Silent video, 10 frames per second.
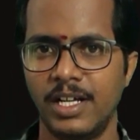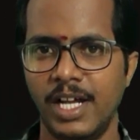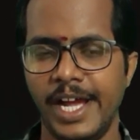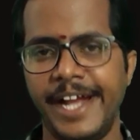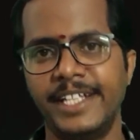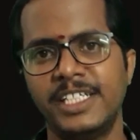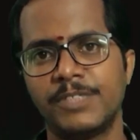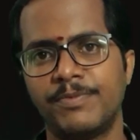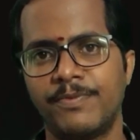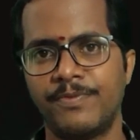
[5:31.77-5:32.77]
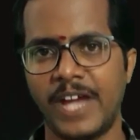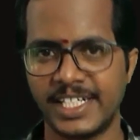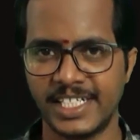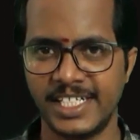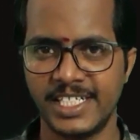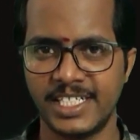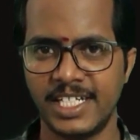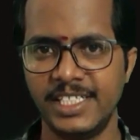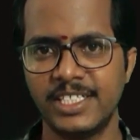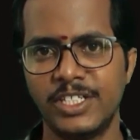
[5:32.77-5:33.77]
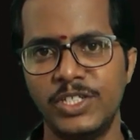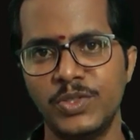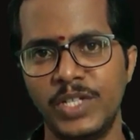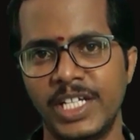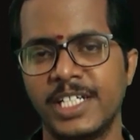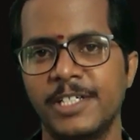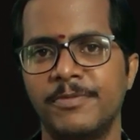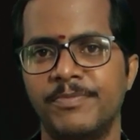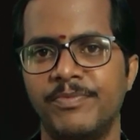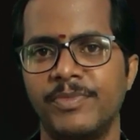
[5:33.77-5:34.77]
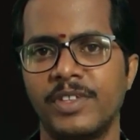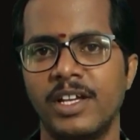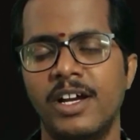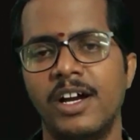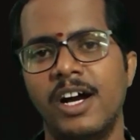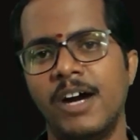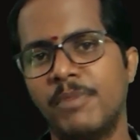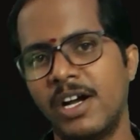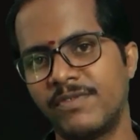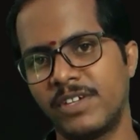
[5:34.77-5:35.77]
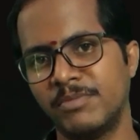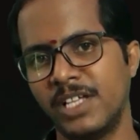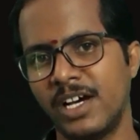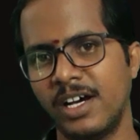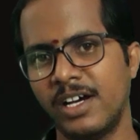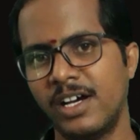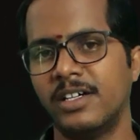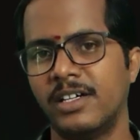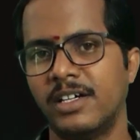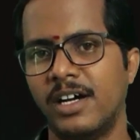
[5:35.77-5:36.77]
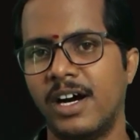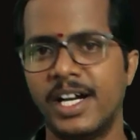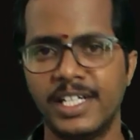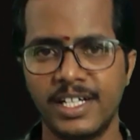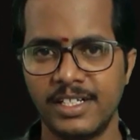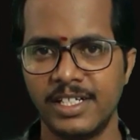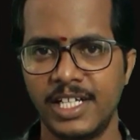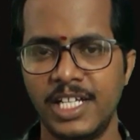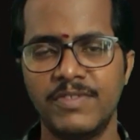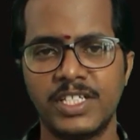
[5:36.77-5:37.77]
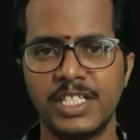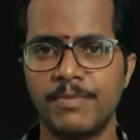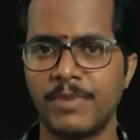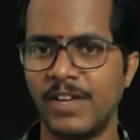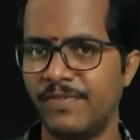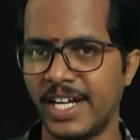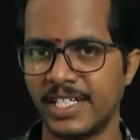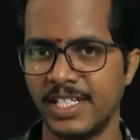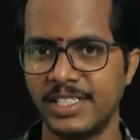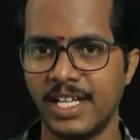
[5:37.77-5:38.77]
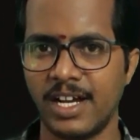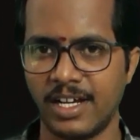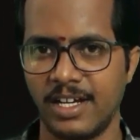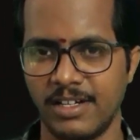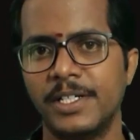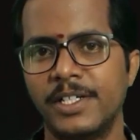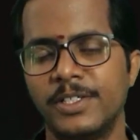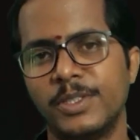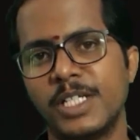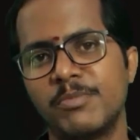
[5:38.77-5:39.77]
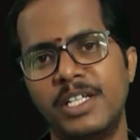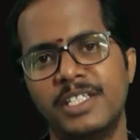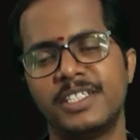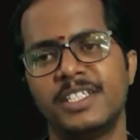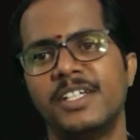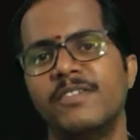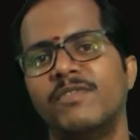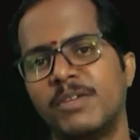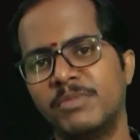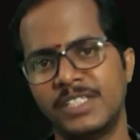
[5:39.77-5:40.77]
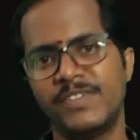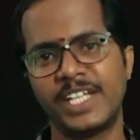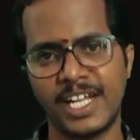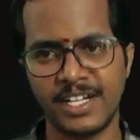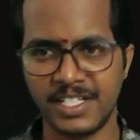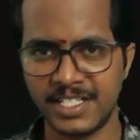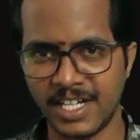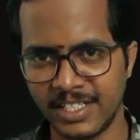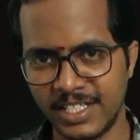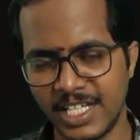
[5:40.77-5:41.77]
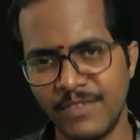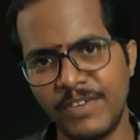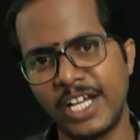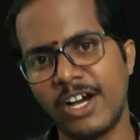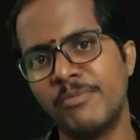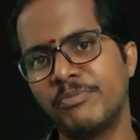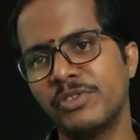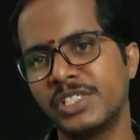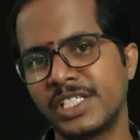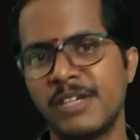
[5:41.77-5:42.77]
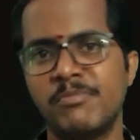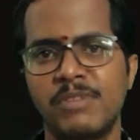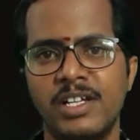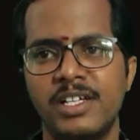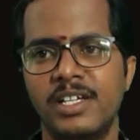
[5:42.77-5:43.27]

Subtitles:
and this factorization is unique apart from the order in which the prime factors occur. So that means from this we can understand that every composite number